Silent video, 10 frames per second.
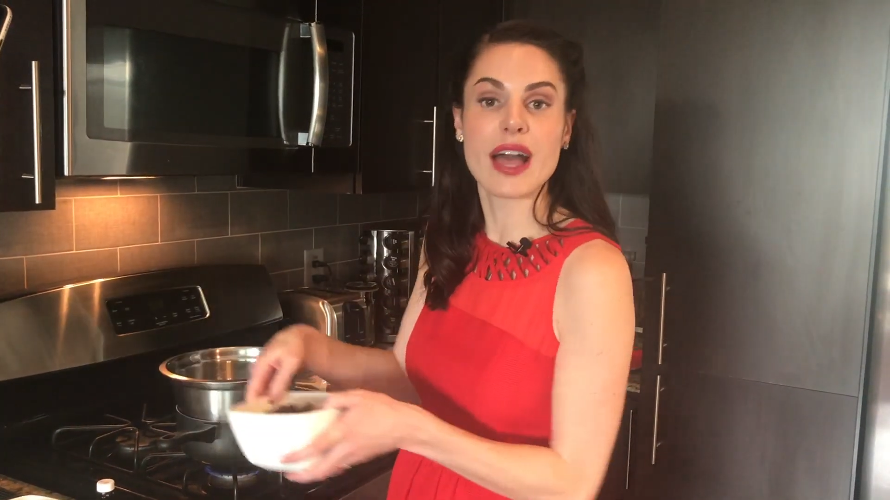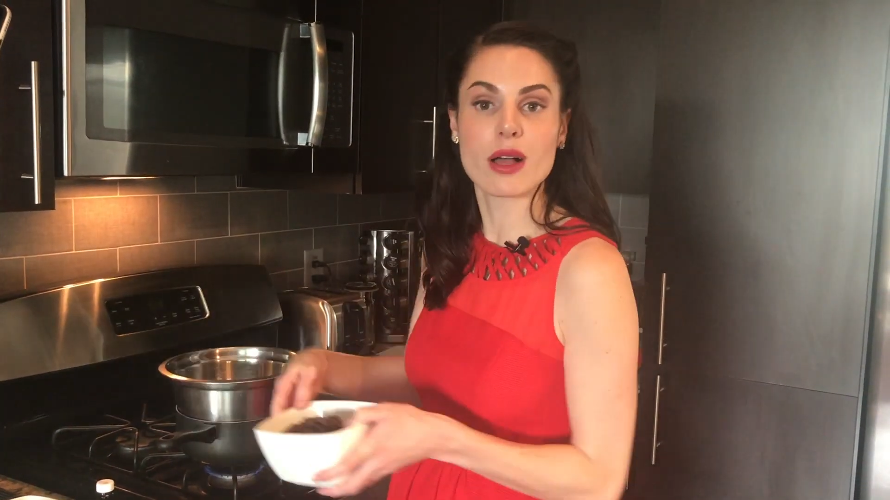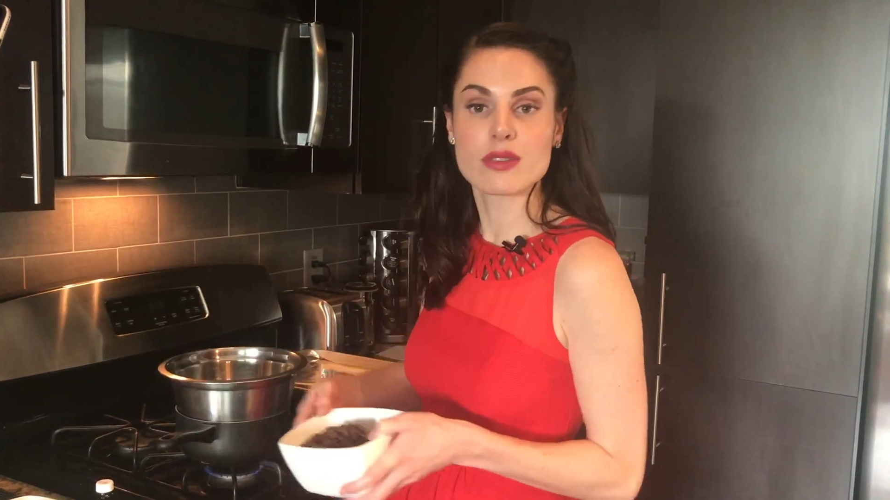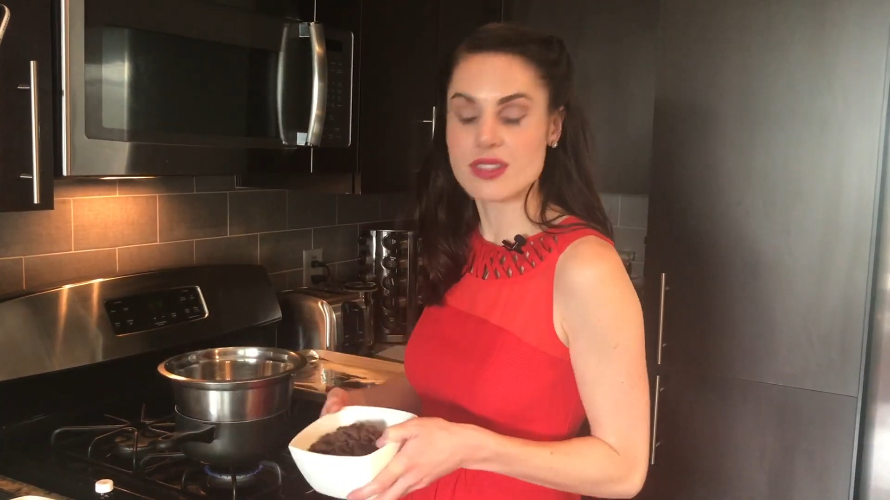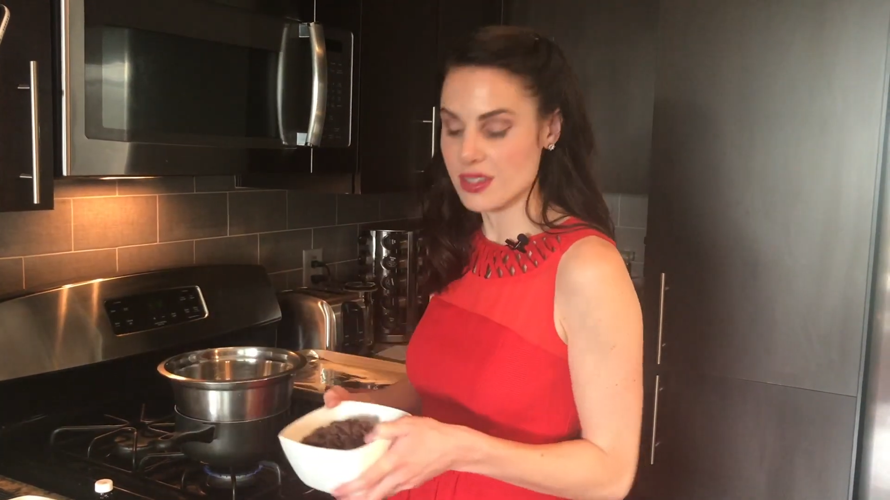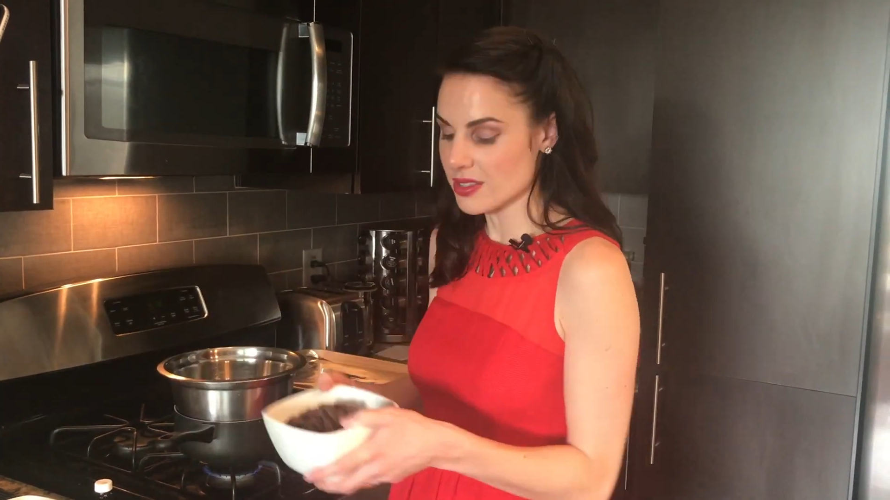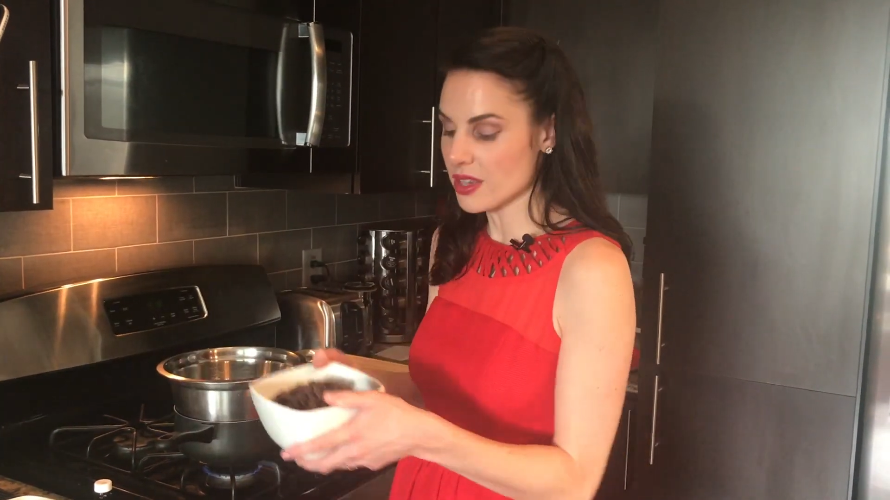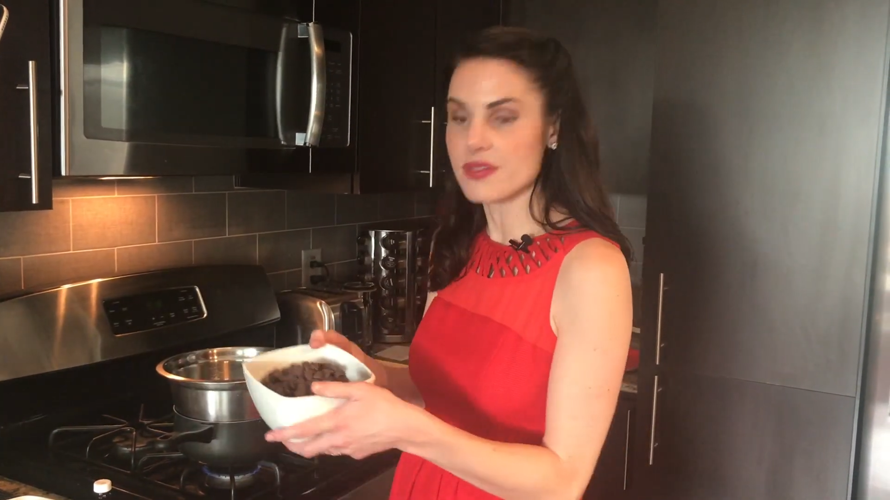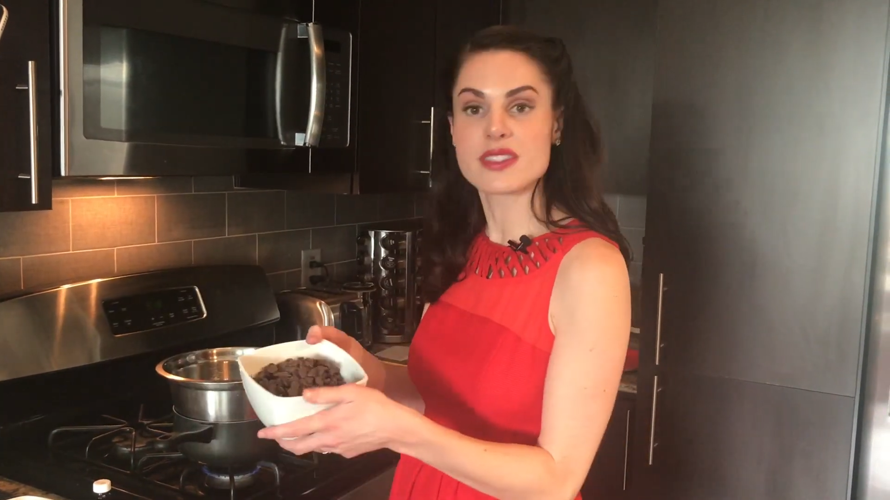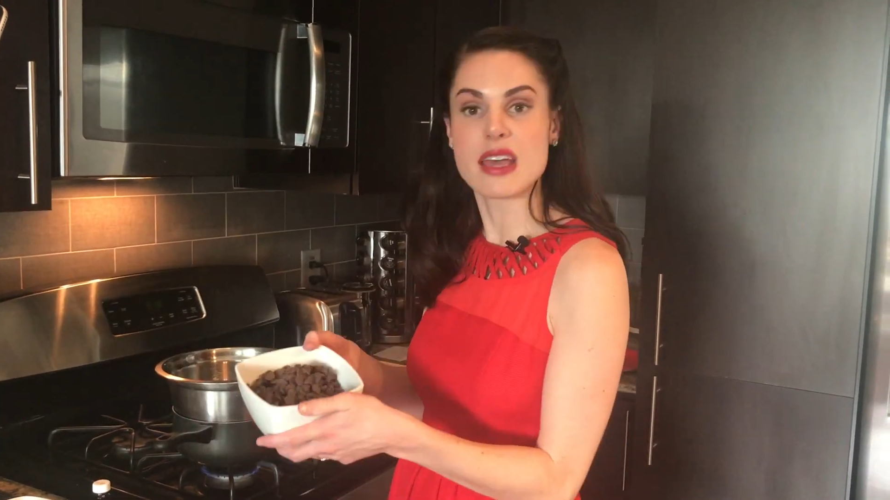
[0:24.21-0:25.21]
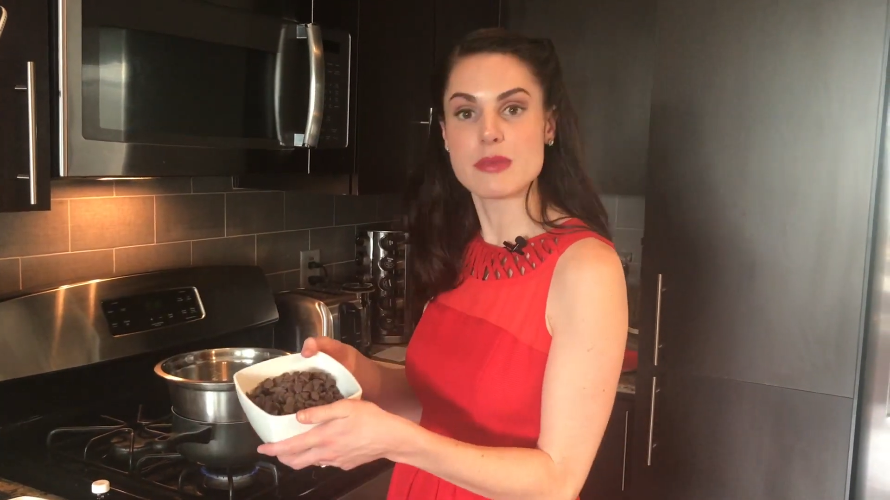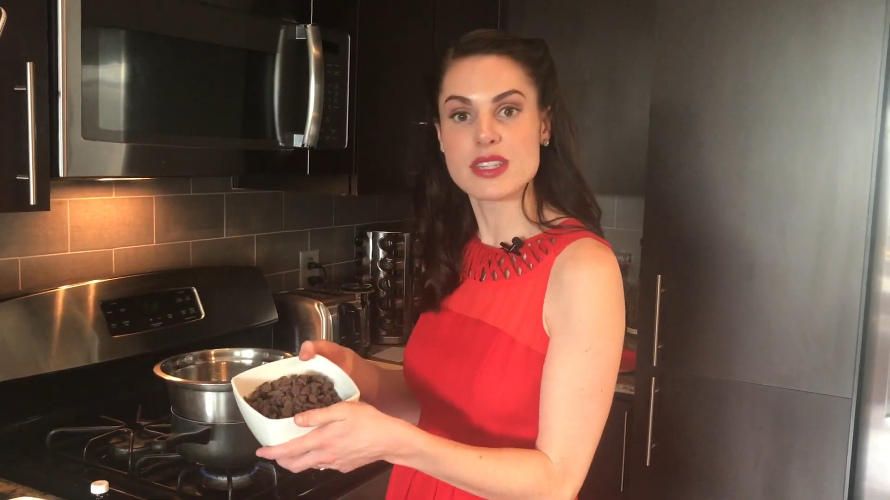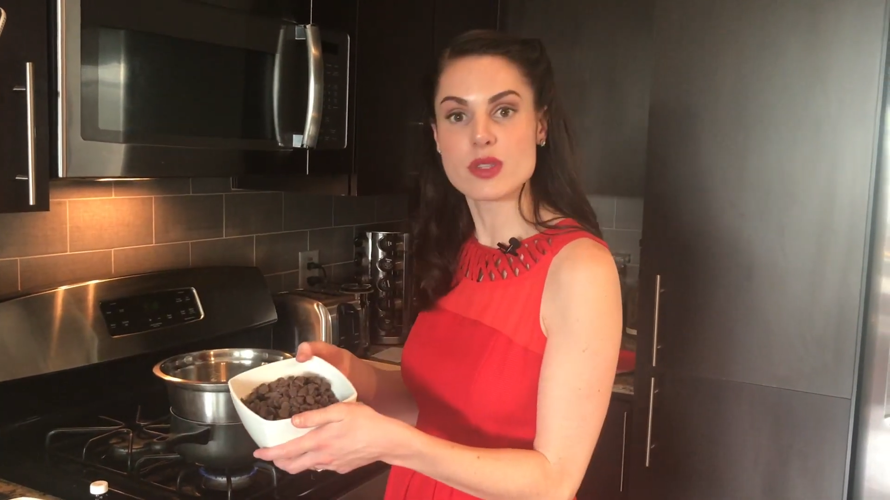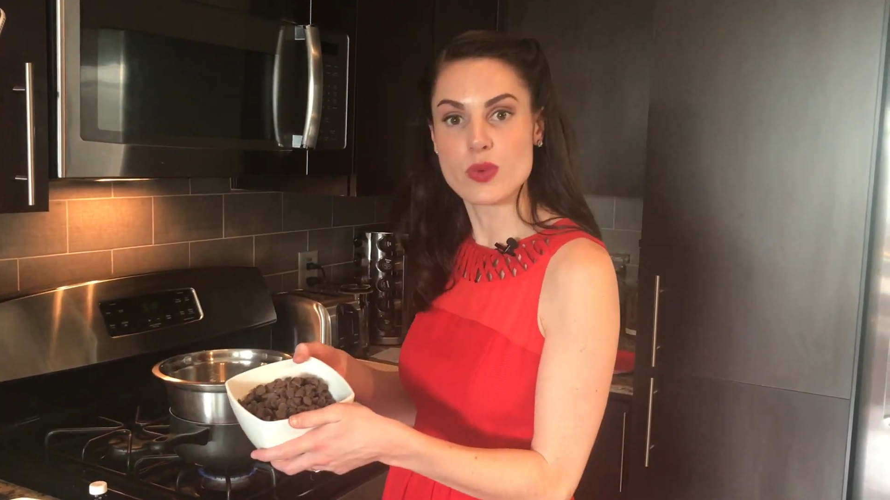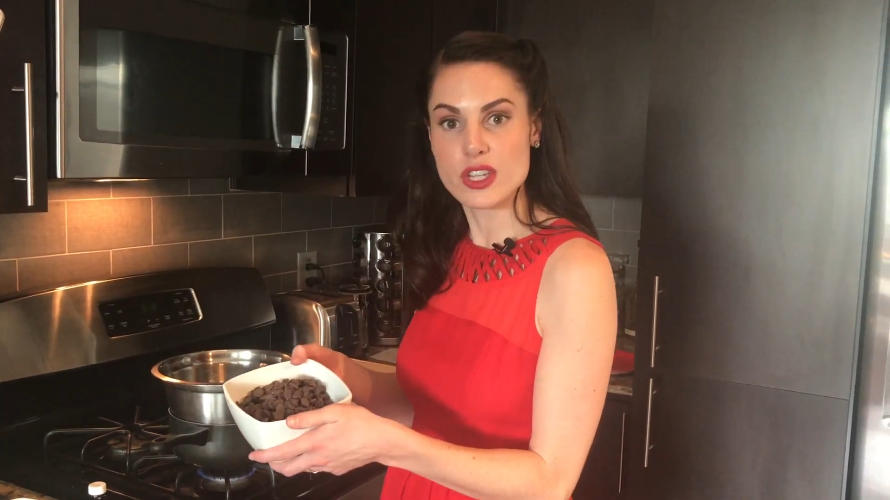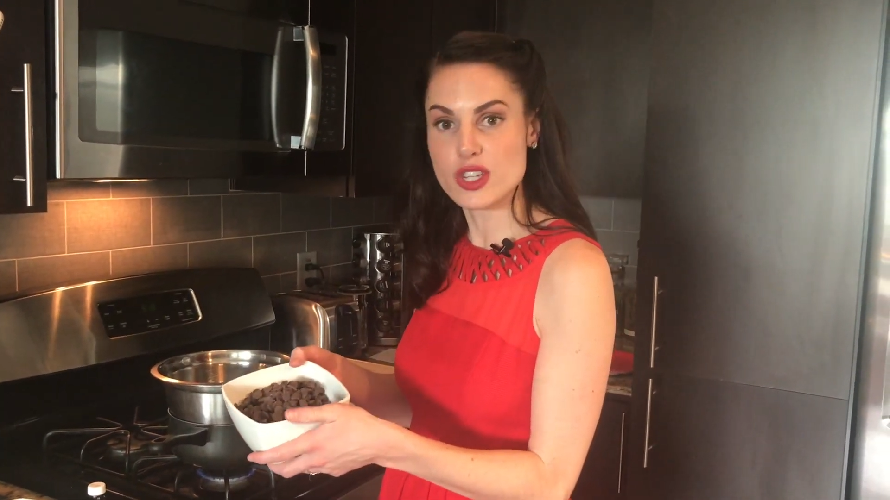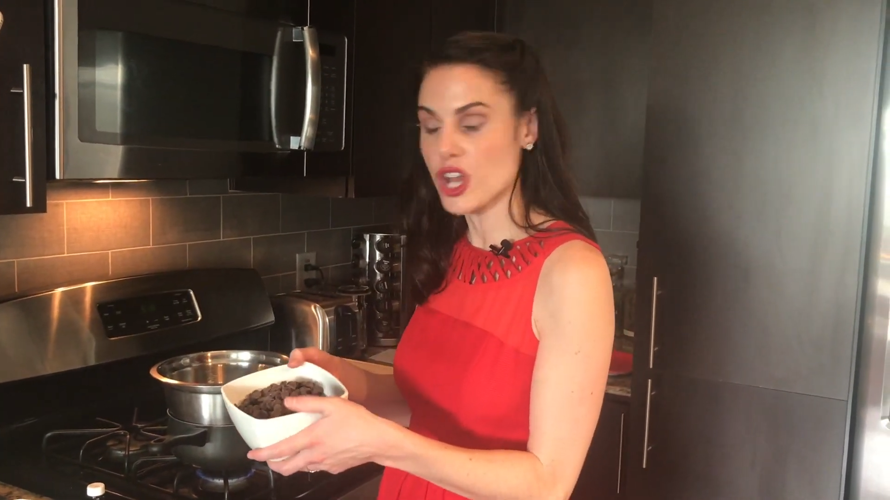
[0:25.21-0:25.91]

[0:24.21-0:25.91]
ounces of semi-sweet